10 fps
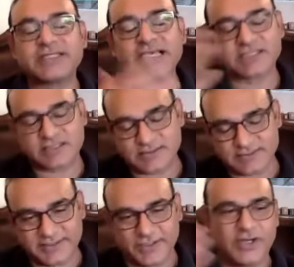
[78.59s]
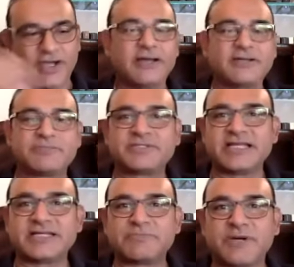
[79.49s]
Yes, I
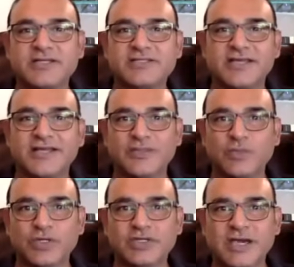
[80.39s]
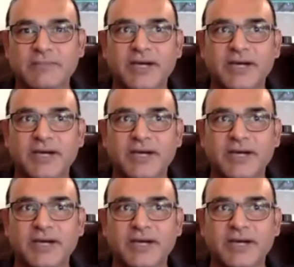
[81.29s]
represented Pakistan at the World Cup,